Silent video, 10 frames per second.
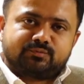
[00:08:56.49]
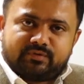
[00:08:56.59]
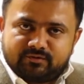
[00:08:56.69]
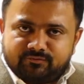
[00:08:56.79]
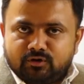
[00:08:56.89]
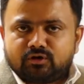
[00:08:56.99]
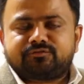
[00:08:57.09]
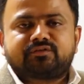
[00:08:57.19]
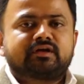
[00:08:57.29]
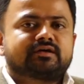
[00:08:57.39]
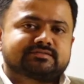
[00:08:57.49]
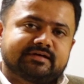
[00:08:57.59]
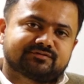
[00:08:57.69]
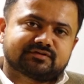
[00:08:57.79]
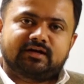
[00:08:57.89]
a lot of thinkers
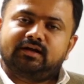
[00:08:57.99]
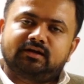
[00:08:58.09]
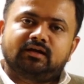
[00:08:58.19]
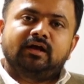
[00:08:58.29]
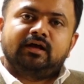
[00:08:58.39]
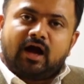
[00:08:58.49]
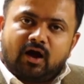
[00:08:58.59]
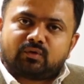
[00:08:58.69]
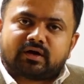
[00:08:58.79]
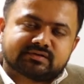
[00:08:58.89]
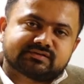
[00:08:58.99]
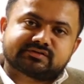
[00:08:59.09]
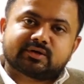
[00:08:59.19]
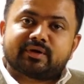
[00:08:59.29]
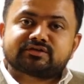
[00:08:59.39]
have studied how caste
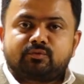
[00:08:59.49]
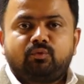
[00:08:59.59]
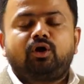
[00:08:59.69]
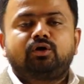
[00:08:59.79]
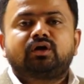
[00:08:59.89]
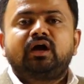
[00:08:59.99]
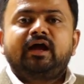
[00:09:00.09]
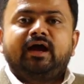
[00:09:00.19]
system has evolved